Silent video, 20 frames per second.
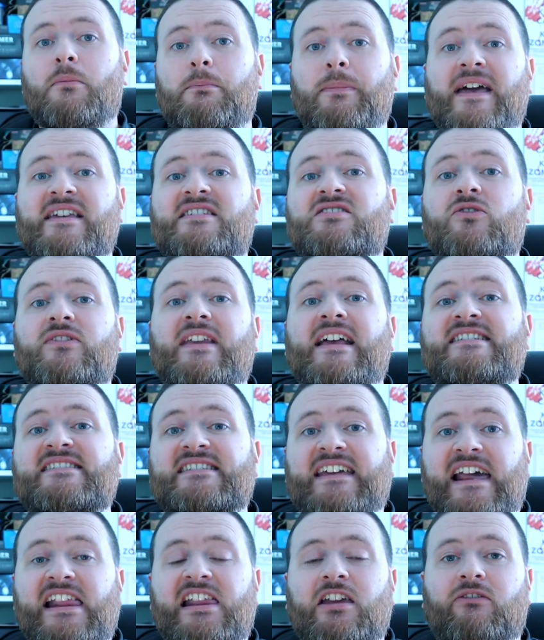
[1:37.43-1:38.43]
Based on their
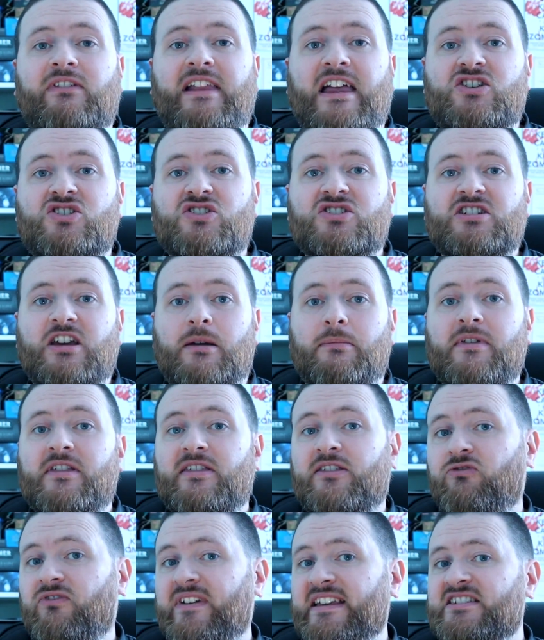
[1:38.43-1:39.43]
scaling relationship,
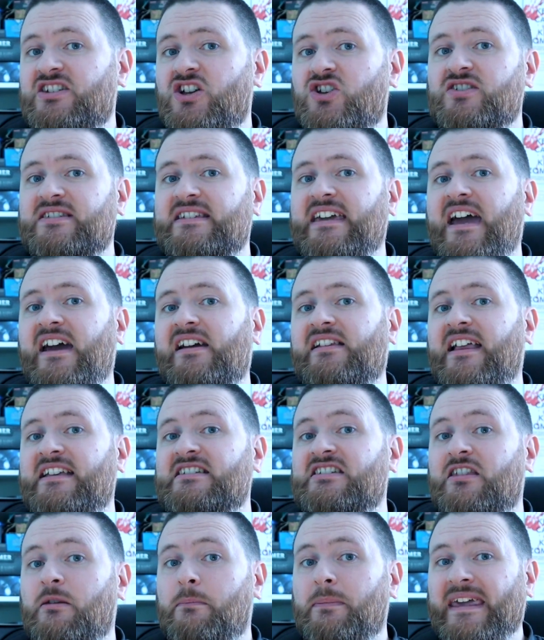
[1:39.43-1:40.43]
the researchers
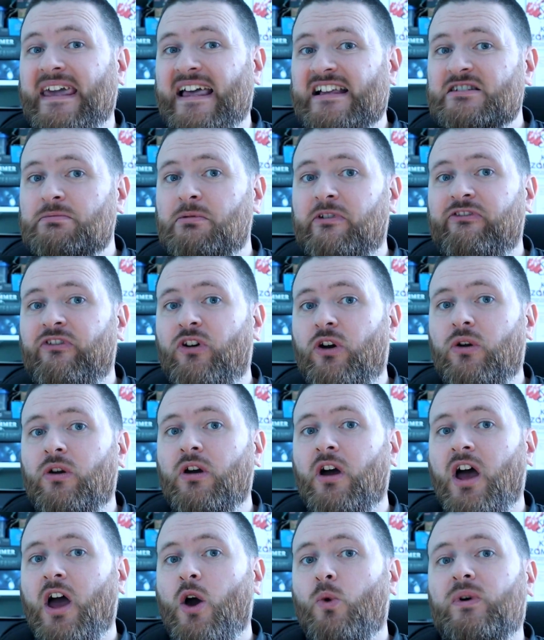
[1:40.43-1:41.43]
calculated that
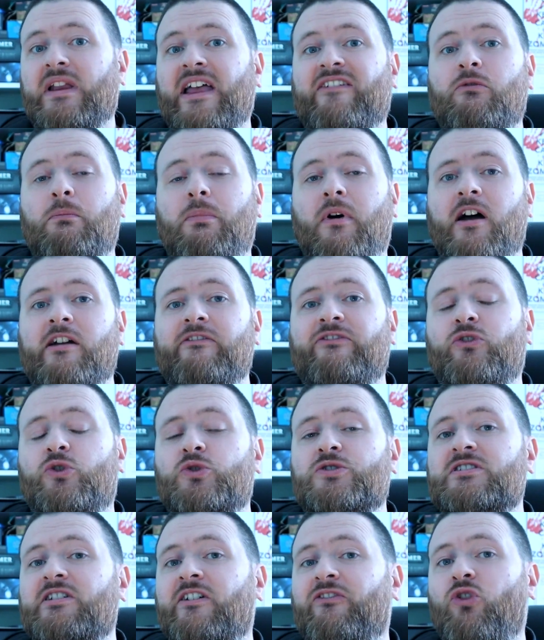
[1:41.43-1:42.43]
Beelzebufo would have a bite
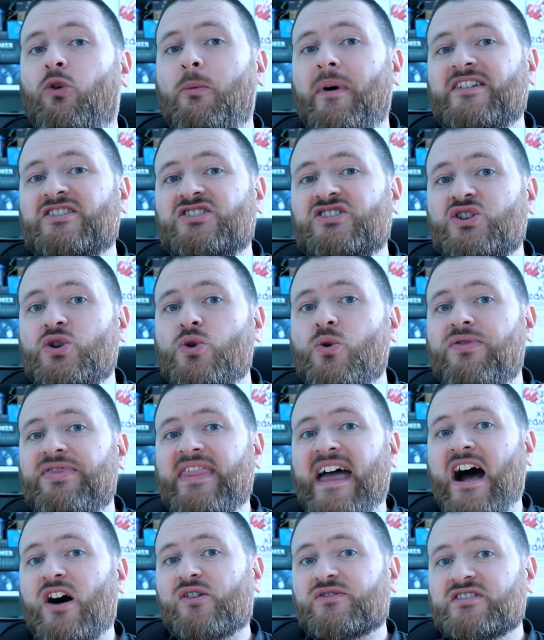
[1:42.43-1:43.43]
force of almost two
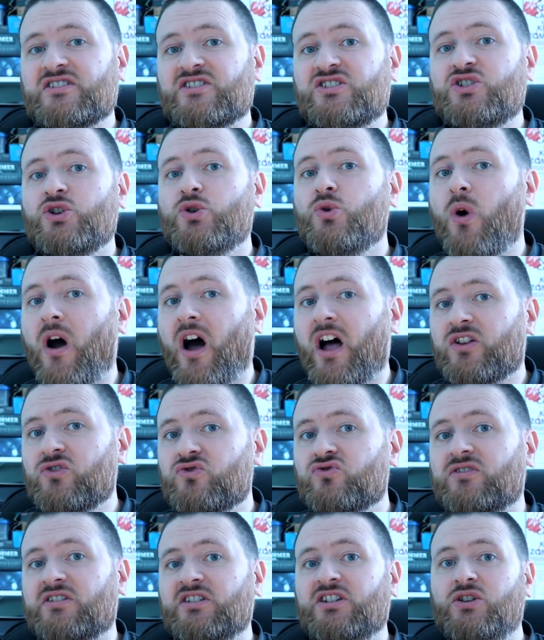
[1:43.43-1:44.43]
thousand two
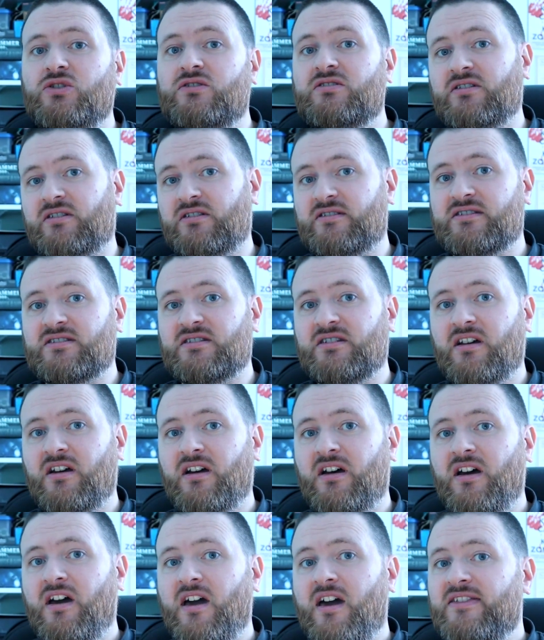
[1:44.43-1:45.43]
hundred newtons.
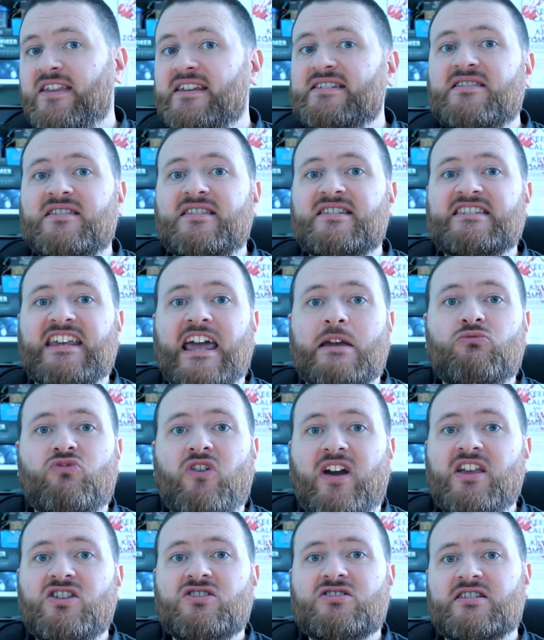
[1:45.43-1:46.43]
This is the same
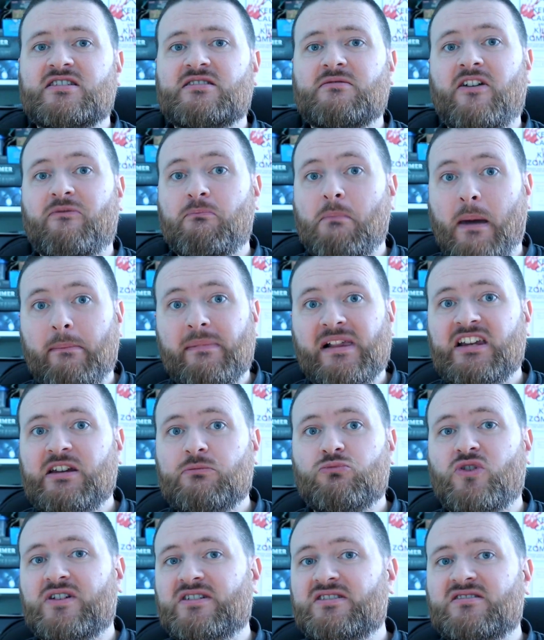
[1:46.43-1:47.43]
range as
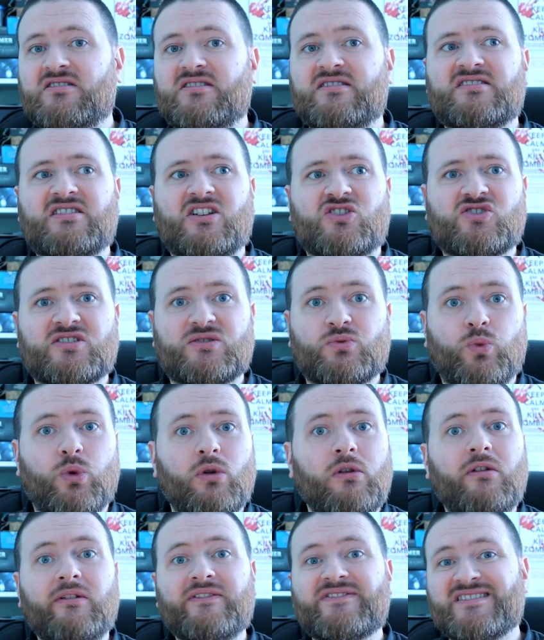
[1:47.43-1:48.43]
mammalian predators such as
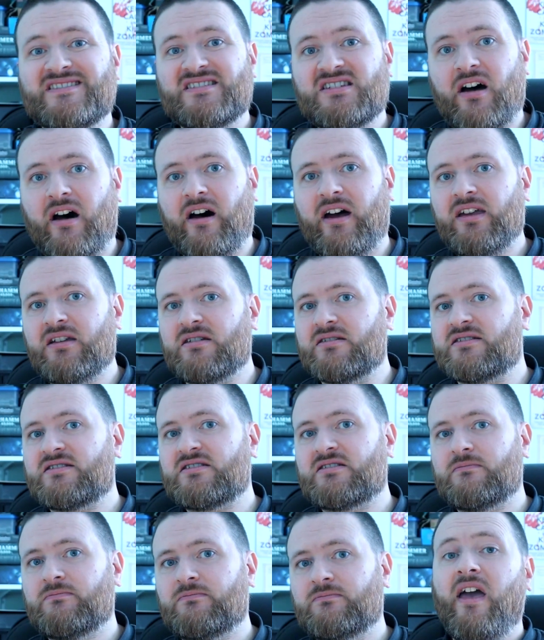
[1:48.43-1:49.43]
wolves and
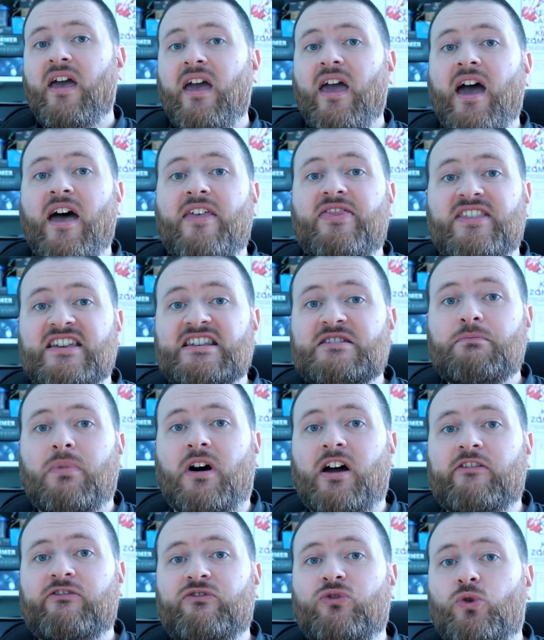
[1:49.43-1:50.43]
tigers. At this
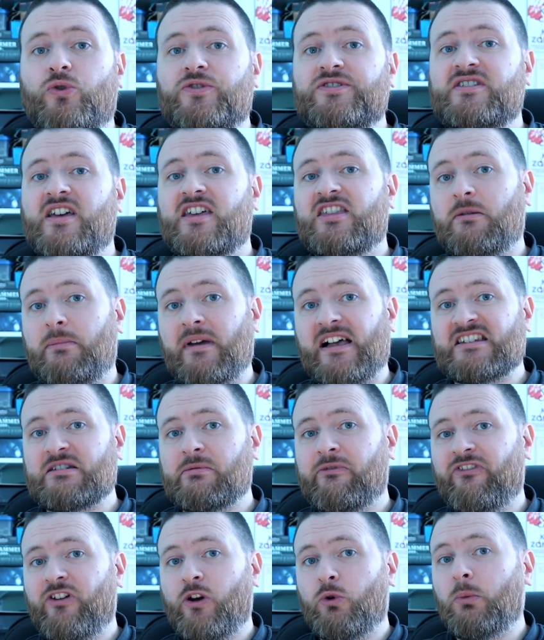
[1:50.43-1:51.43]
bite force, the
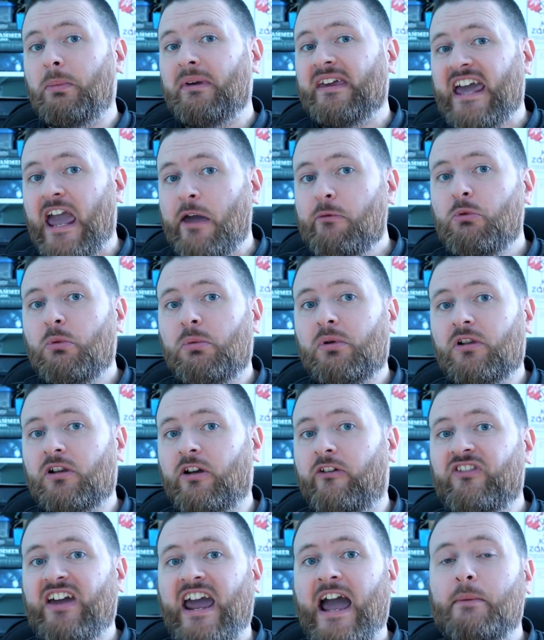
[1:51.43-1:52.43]
Beelzebufo would be capable
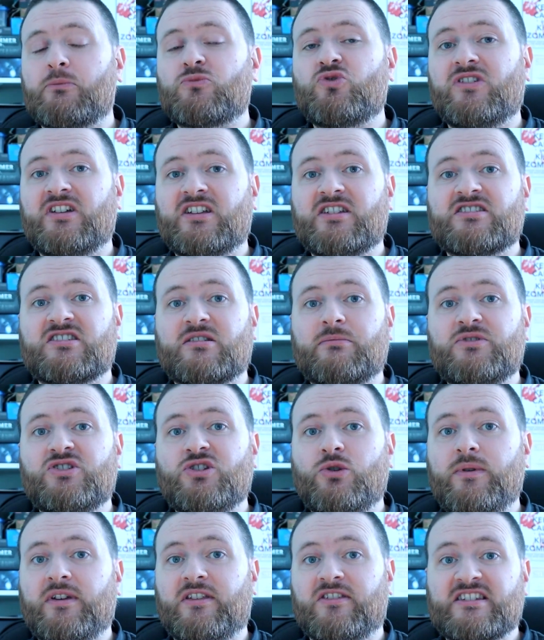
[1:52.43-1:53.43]
of capturing and
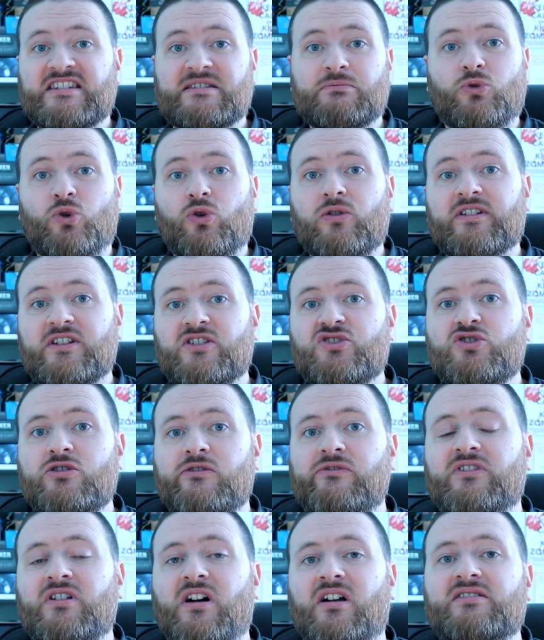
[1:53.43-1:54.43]
subduing the small and
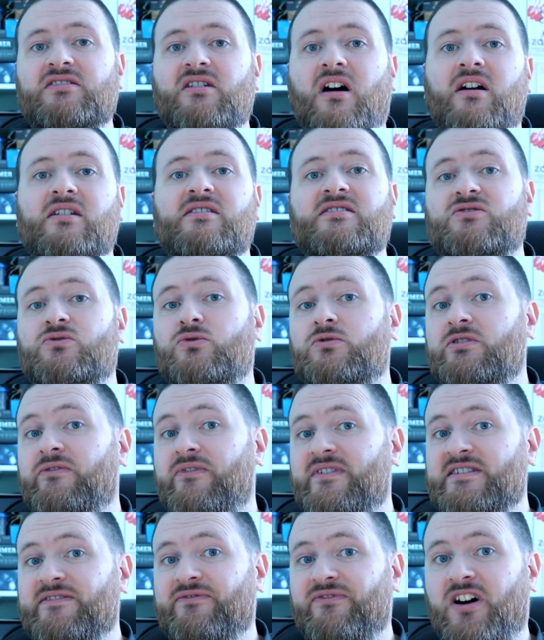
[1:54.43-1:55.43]
juvenile dinosaurs
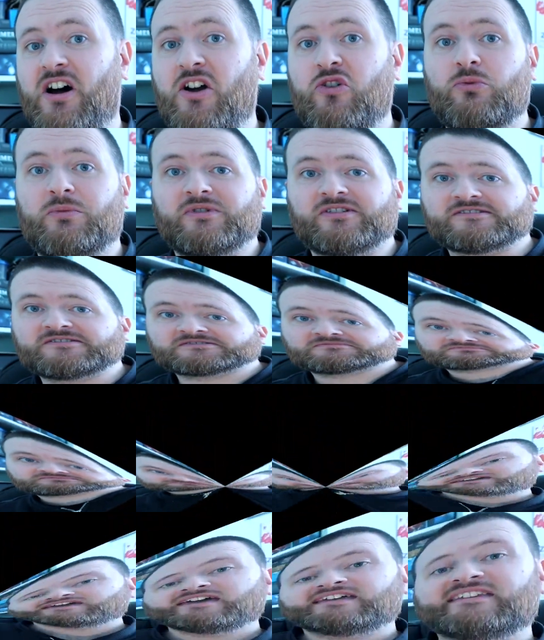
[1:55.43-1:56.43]
of its environment.
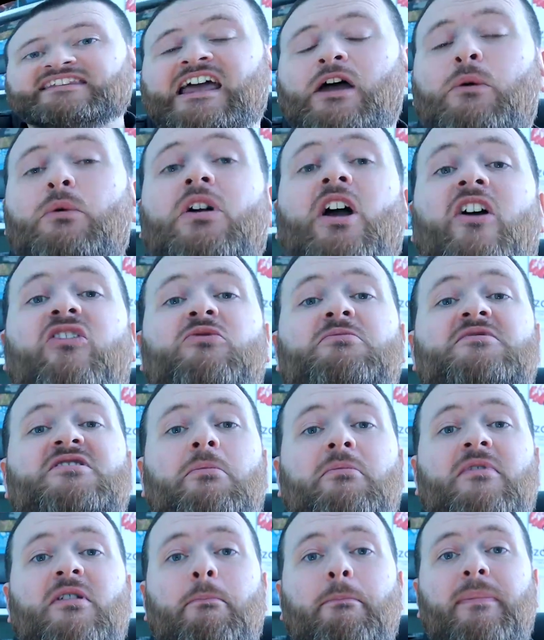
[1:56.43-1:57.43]
Now we go from
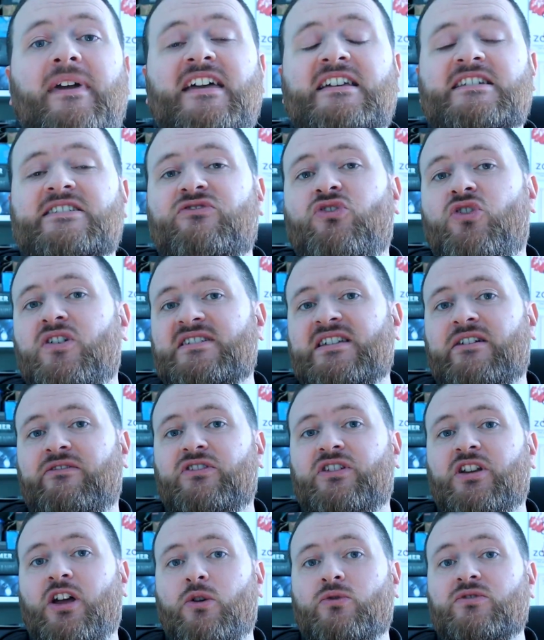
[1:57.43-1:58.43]
some of the biggest frogs
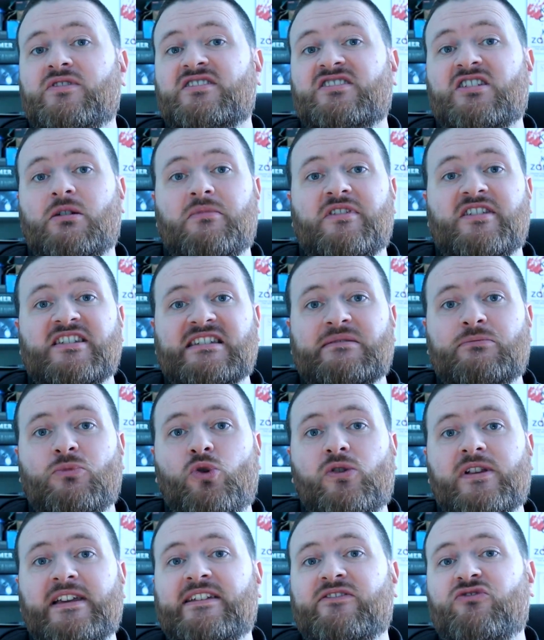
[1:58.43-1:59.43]
ever known to some of the
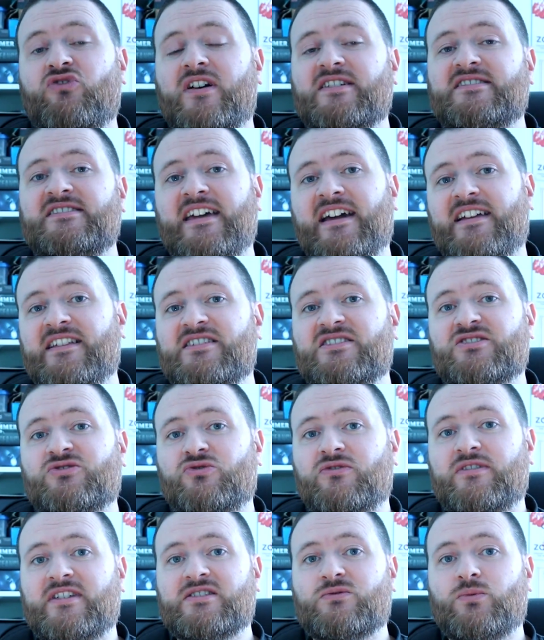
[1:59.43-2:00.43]
smallest for our second
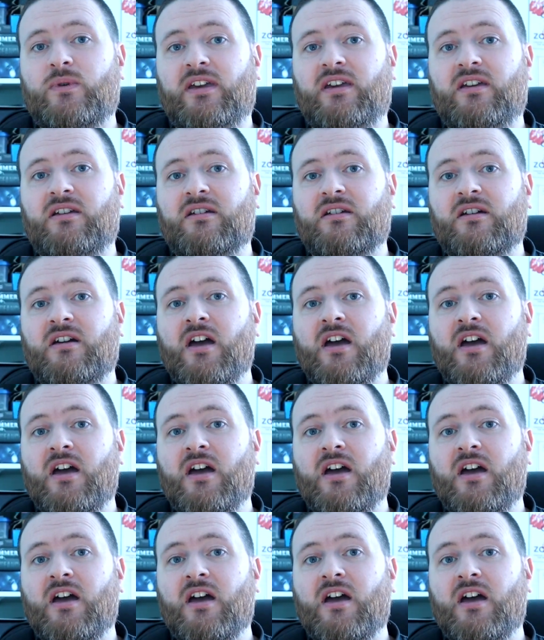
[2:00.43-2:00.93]
story this week.